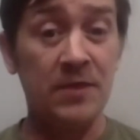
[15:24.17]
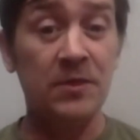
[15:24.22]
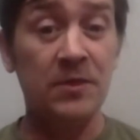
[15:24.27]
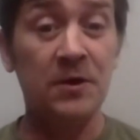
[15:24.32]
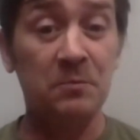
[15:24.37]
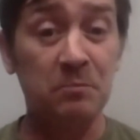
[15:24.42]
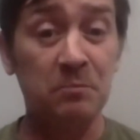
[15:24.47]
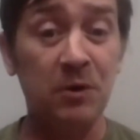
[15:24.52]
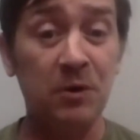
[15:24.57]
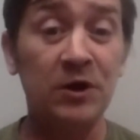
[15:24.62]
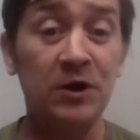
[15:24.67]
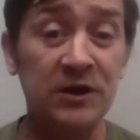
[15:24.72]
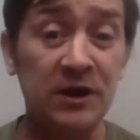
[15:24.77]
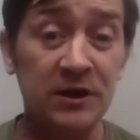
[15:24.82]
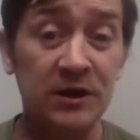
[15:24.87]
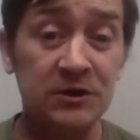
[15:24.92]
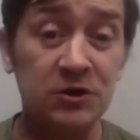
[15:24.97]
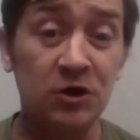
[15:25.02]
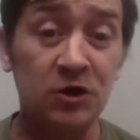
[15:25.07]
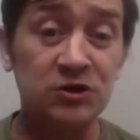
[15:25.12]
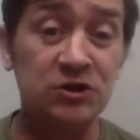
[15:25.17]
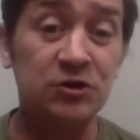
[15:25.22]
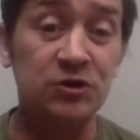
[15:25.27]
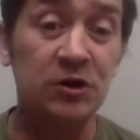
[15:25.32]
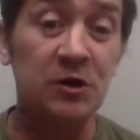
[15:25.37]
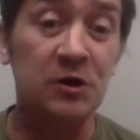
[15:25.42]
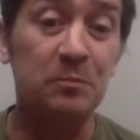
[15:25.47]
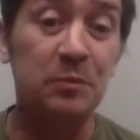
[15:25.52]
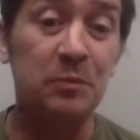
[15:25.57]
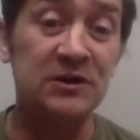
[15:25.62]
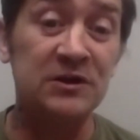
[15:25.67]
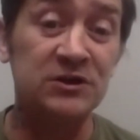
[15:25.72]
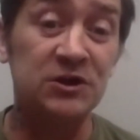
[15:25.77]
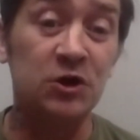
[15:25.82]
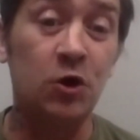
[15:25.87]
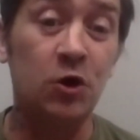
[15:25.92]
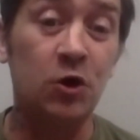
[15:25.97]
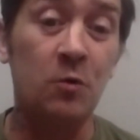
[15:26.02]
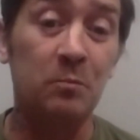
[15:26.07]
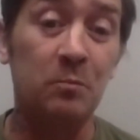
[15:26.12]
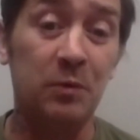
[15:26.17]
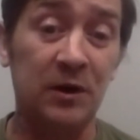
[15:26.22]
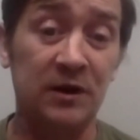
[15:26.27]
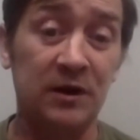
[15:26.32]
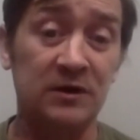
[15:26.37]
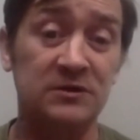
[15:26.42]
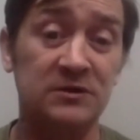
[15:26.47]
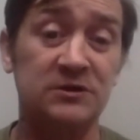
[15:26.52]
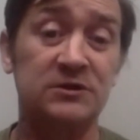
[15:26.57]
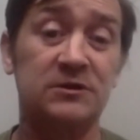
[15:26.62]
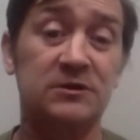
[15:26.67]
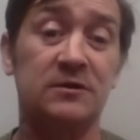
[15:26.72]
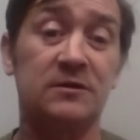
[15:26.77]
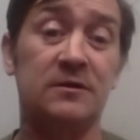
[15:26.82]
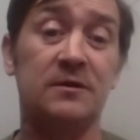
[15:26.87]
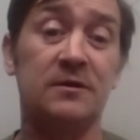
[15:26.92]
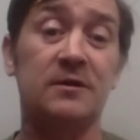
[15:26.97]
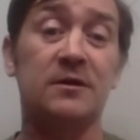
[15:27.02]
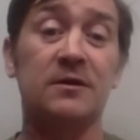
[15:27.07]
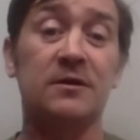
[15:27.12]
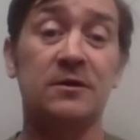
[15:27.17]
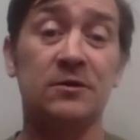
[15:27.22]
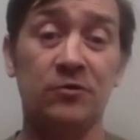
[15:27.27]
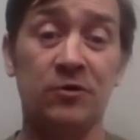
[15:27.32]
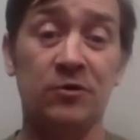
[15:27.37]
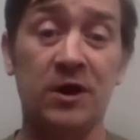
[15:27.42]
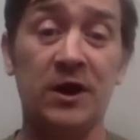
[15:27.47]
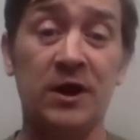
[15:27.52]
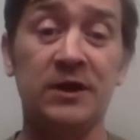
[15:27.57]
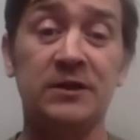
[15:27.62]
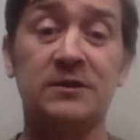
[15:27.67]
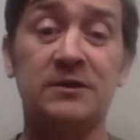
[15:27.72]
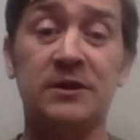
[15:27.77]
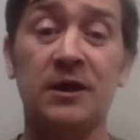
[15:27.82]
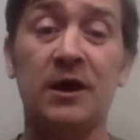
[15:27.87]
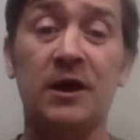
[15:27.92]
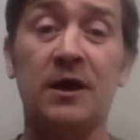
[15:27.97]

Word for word: In the bloody industrial prison complex. Right. That's yeah.